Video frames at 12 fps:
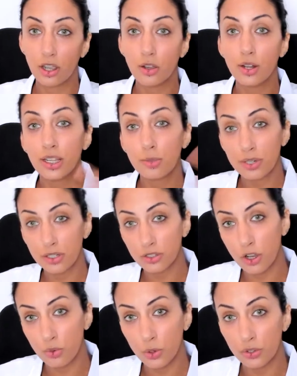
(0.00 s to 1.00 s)
a little bit of
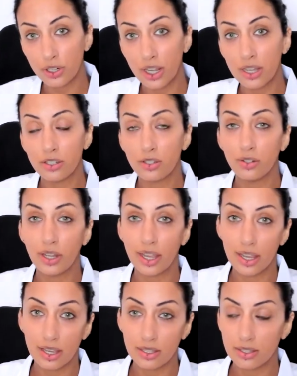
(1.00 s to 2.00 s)
salt water again, 2
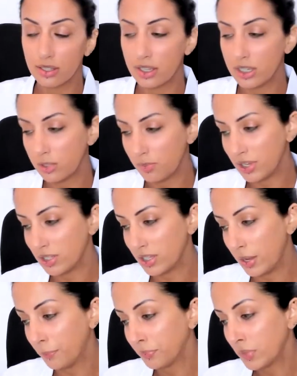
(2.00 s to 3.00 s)
days, easy
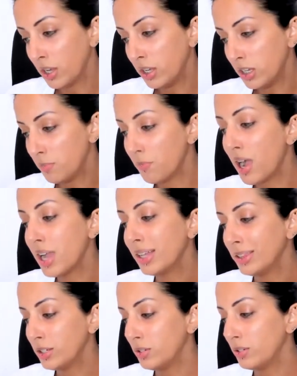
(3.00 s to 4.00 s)
peasy. You might
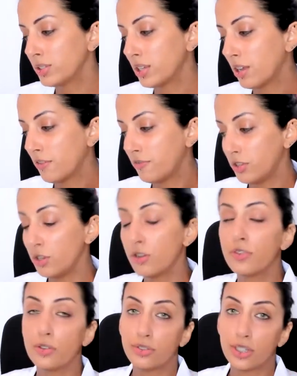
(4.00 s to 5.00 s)
lose a few
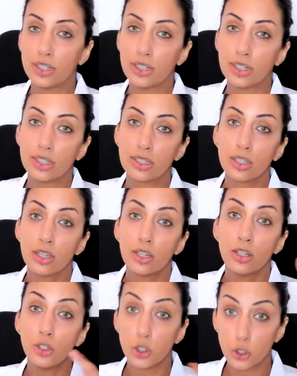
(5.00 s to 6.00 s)
of those stitches
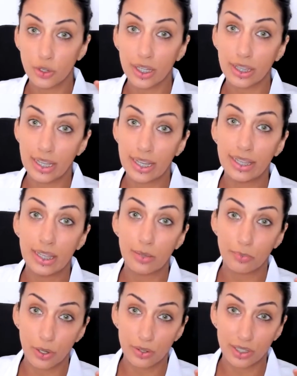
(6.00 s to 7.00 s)
during the
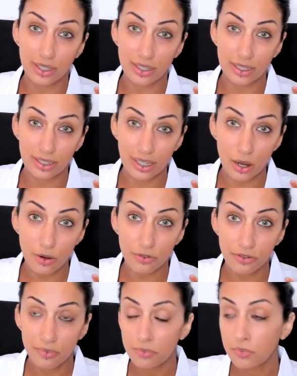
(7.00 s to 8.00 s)
healing process
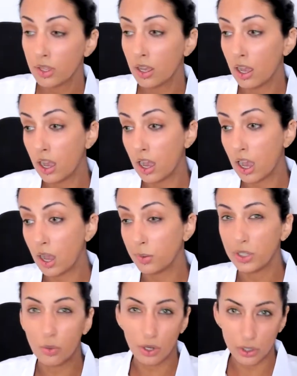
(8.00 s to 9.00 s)
itself,
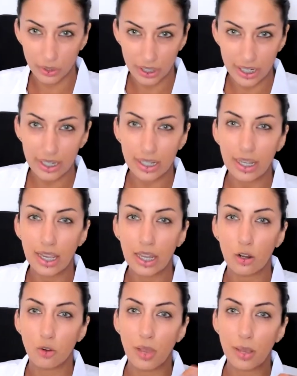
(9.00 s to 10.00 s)
you know, while you're cleaning
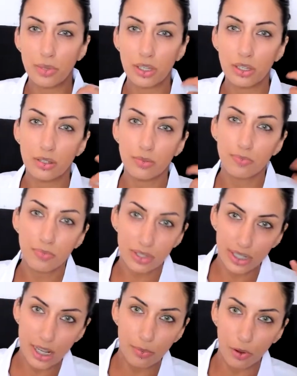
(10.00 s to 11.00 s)
it, or maybe you
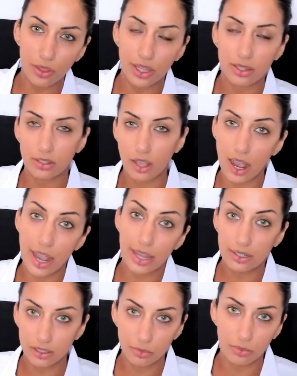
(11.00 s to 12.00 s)
sleep on that side
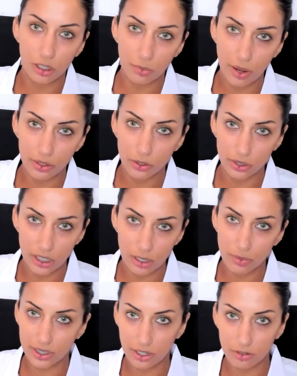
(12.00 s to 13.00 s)
and some's come out in your
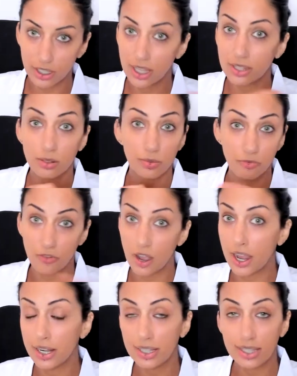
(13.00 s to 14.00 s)
sleep, etc. That's
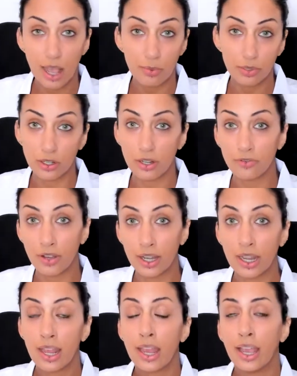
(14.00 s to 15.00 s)
fine, it's absolutely
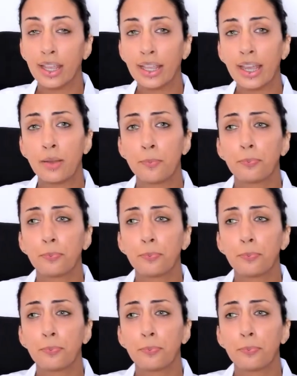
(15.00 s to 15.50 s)
fine. Again,